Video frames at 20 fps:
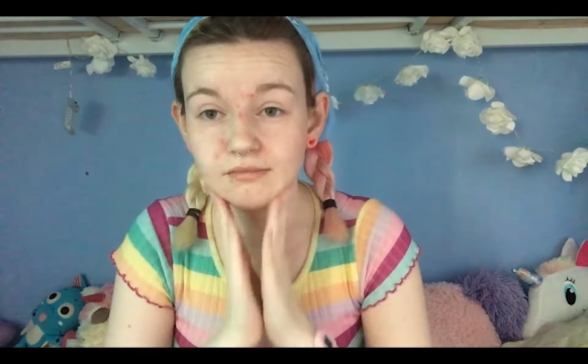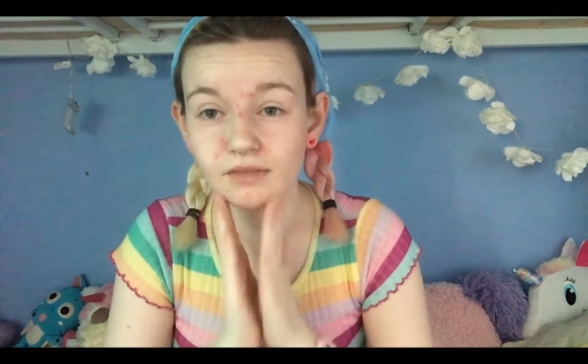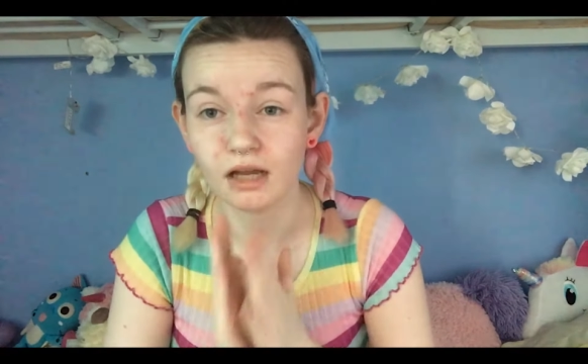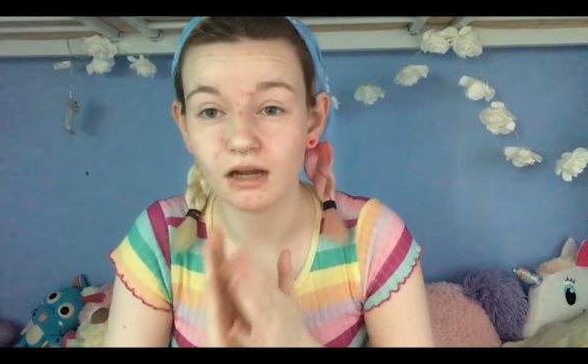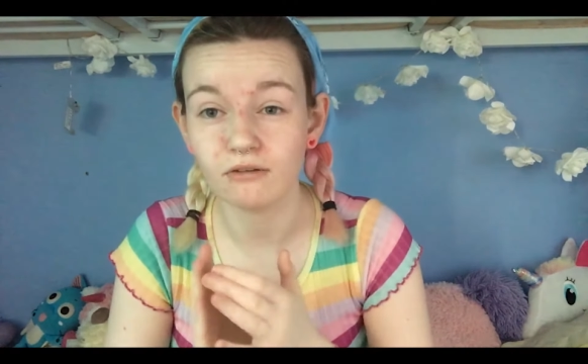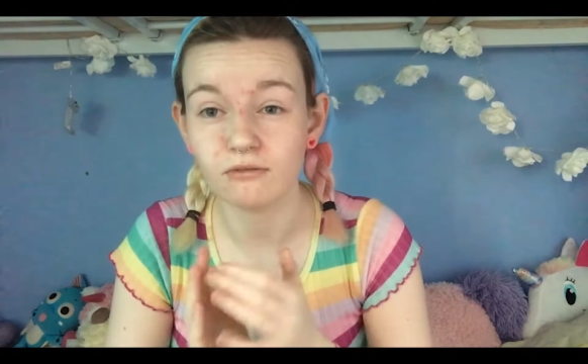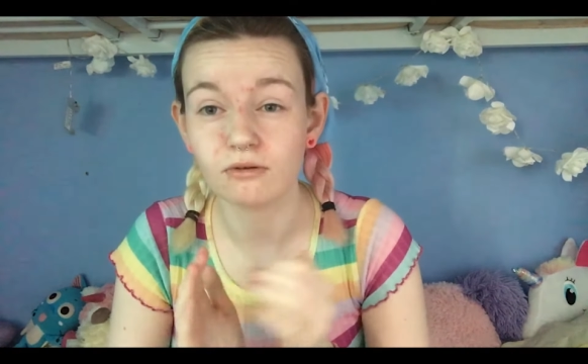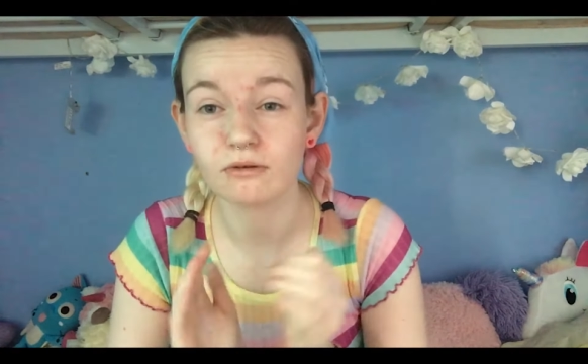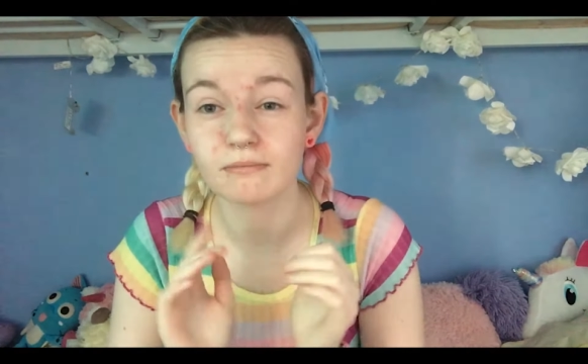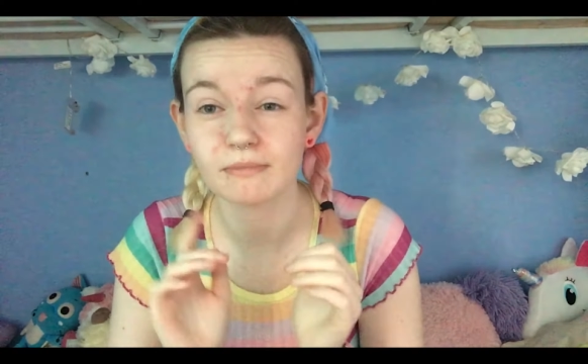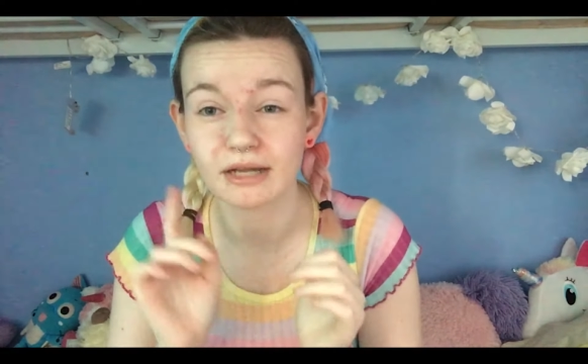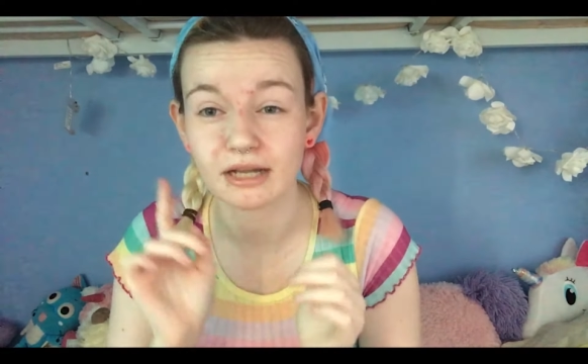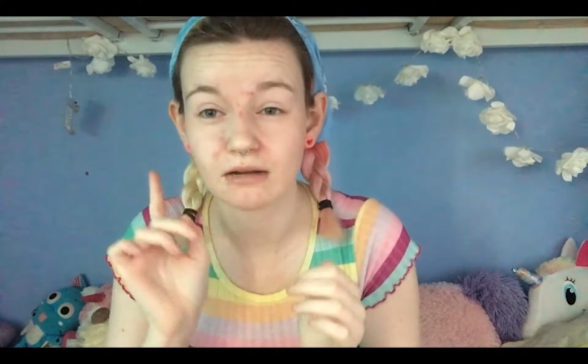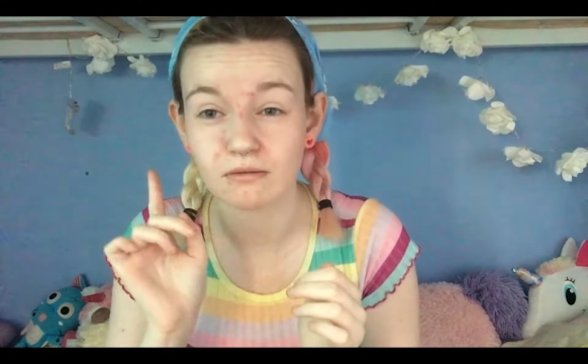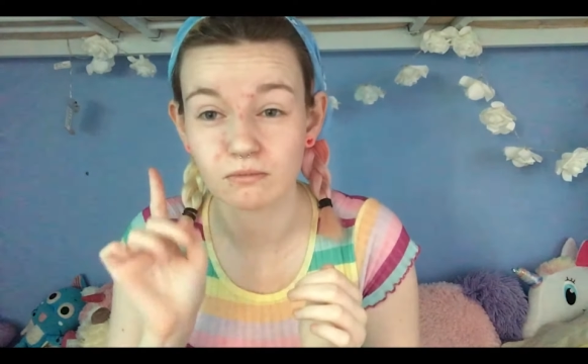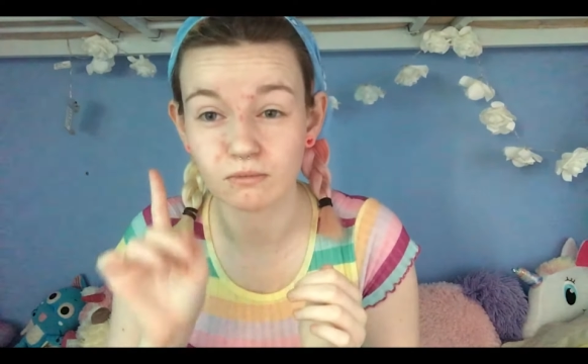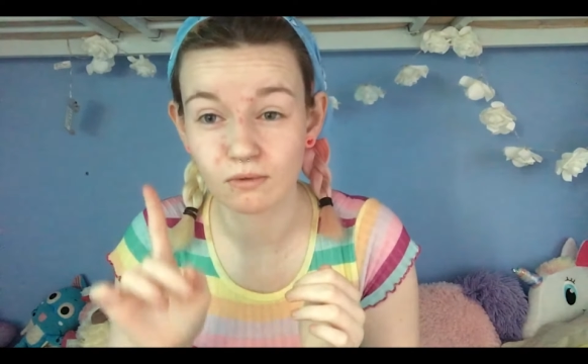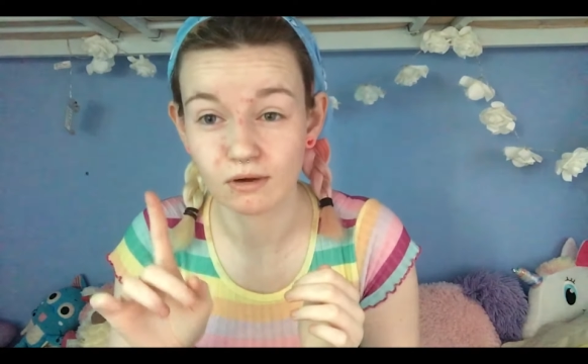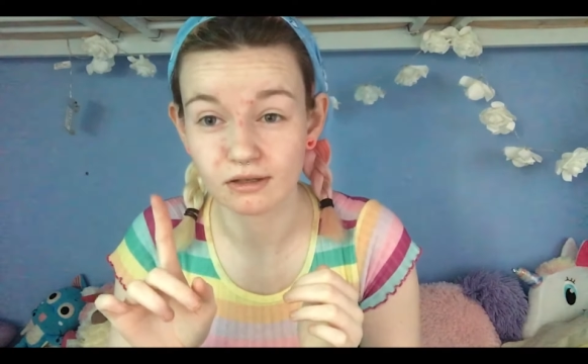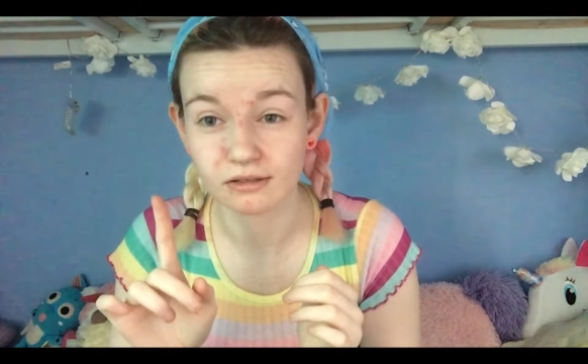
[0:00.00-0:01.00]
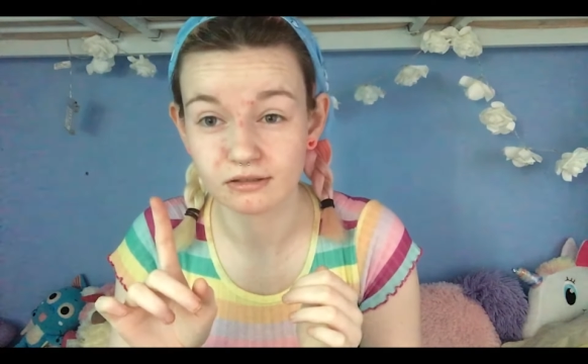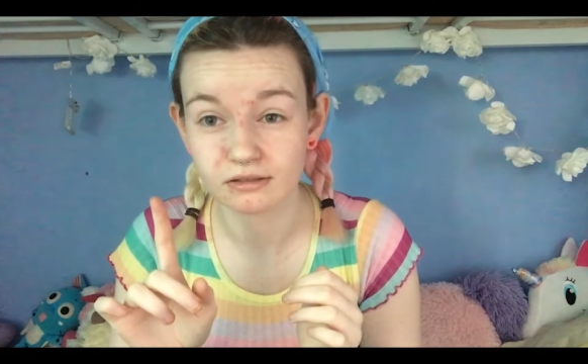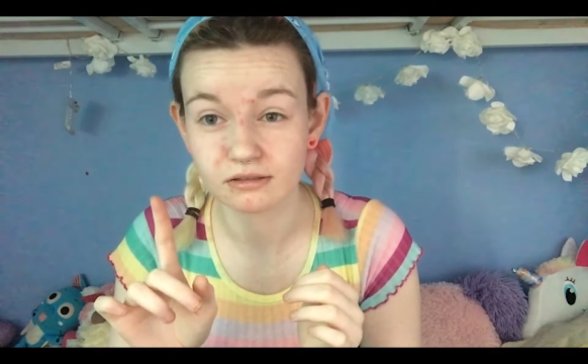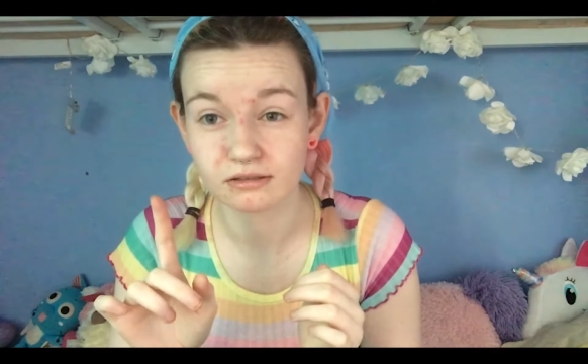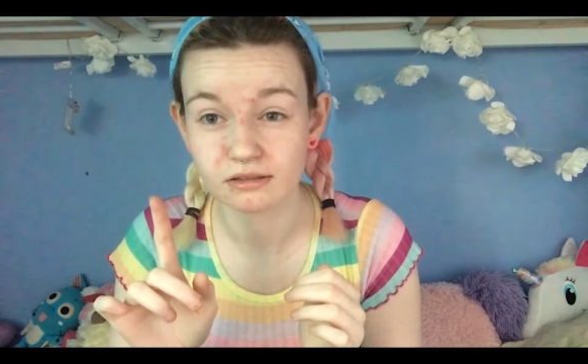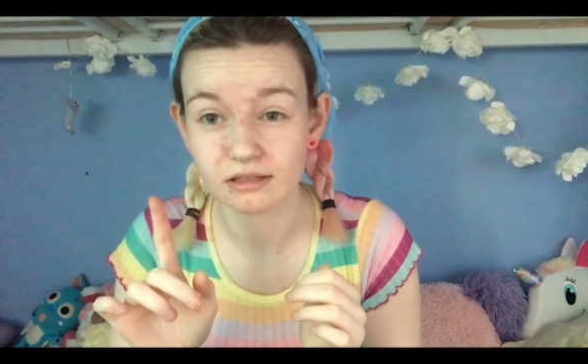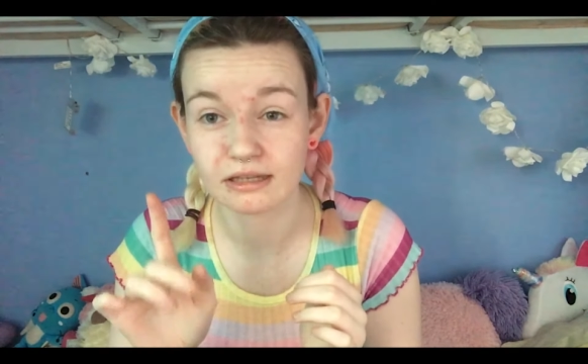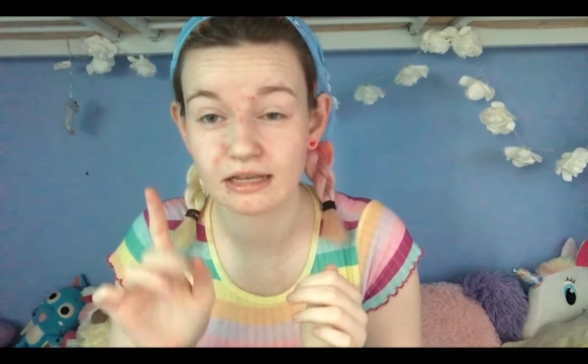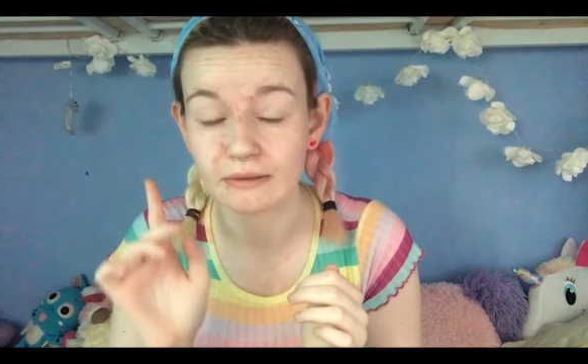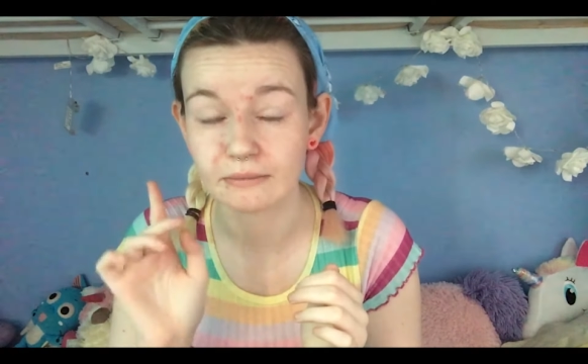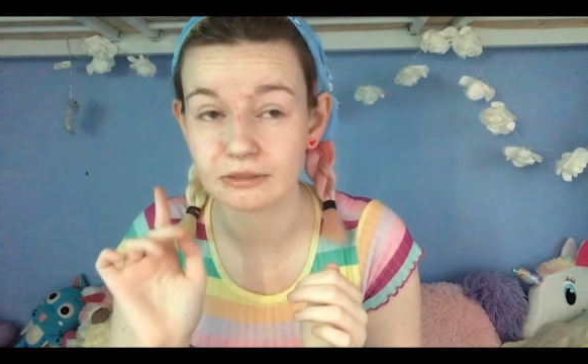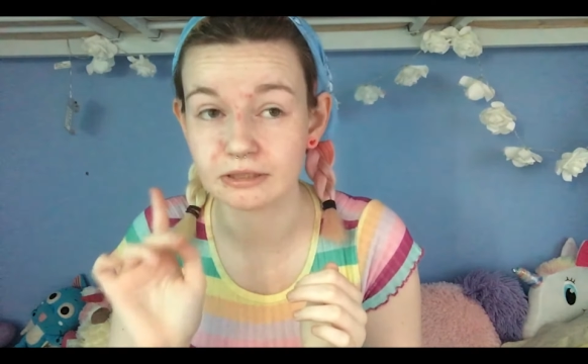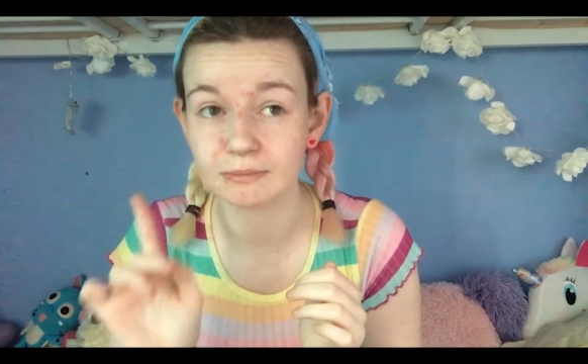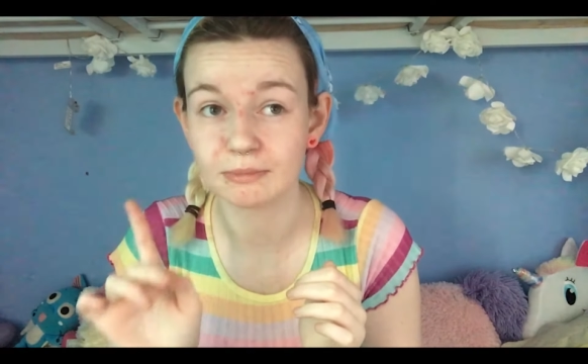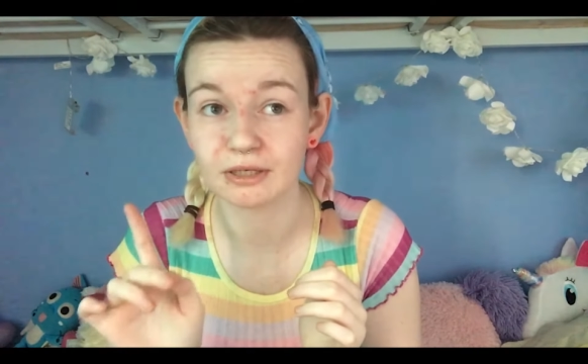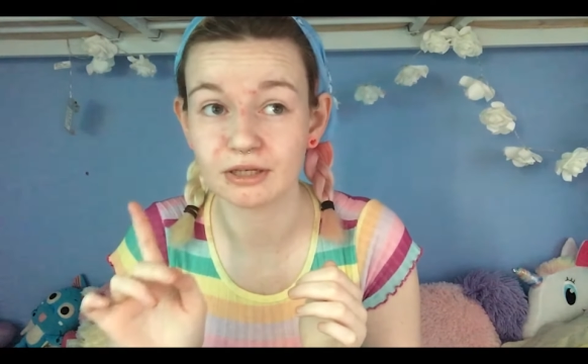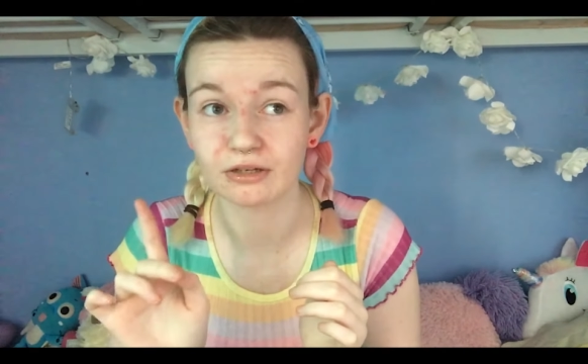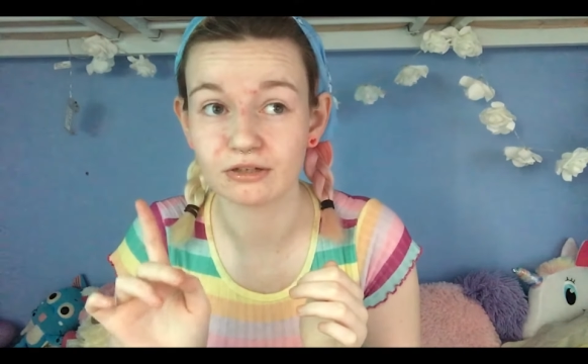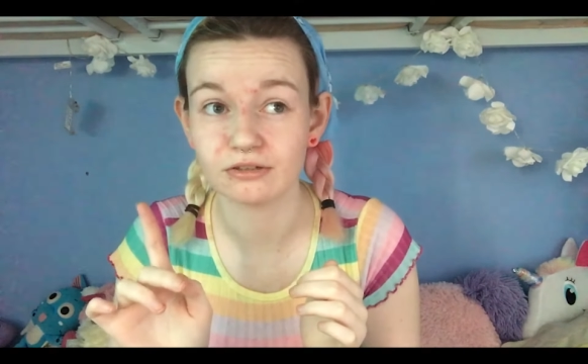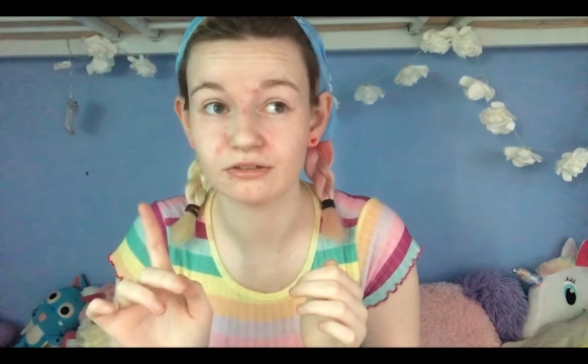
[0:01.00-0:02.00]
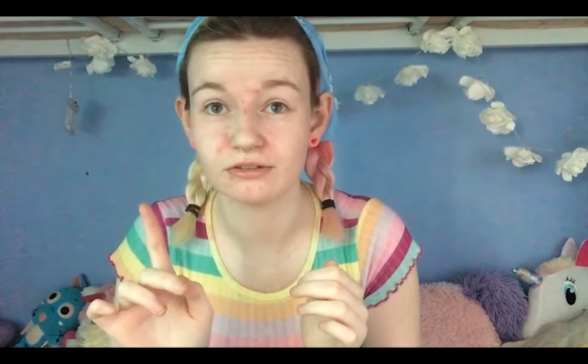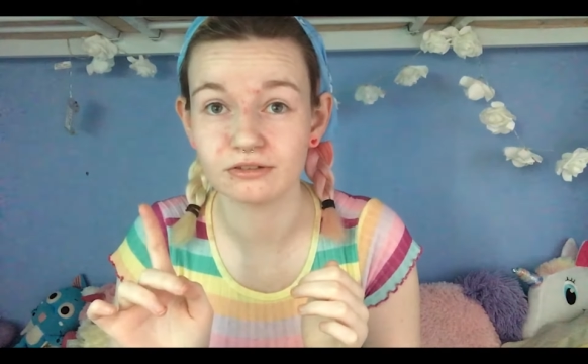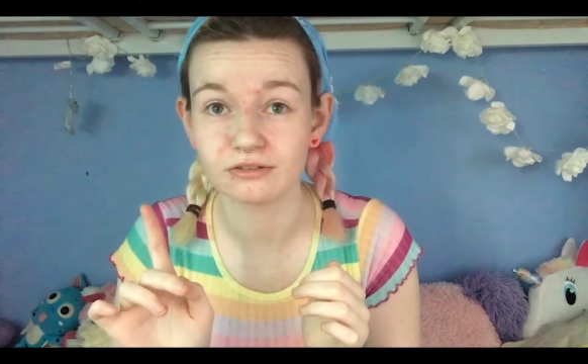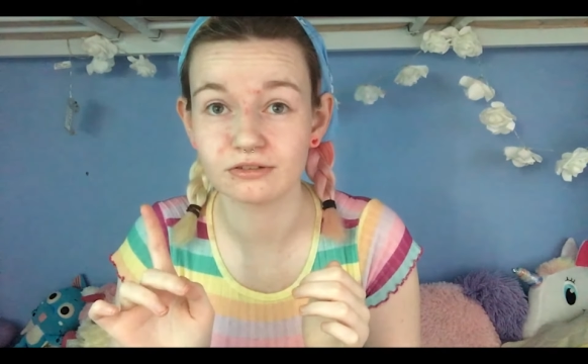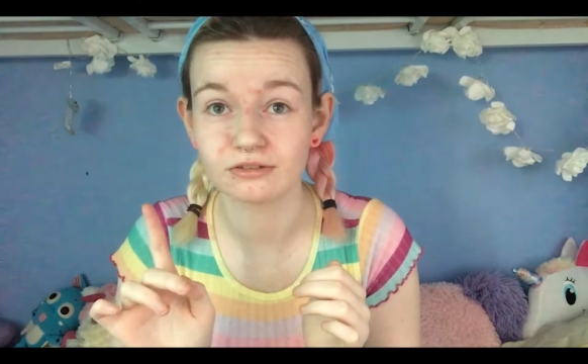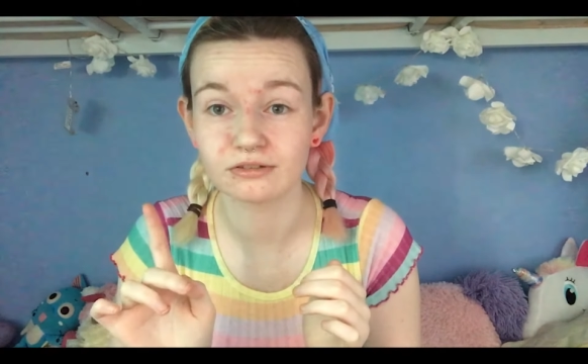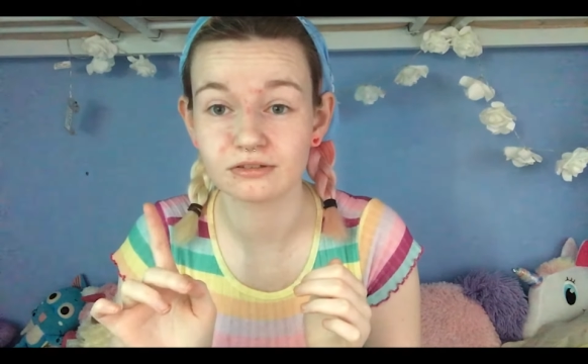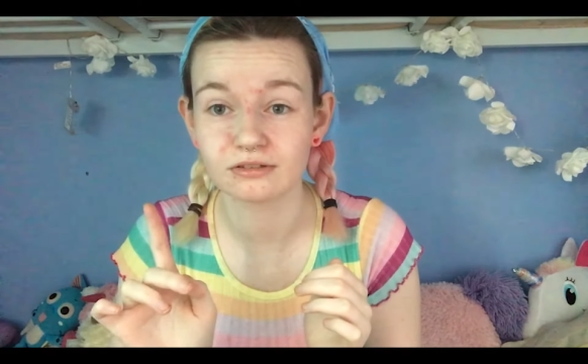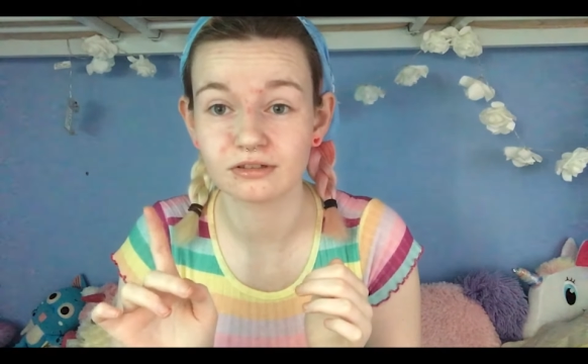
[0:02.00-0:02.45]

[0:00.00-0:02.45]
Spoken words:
I've worn makeup once, and that was because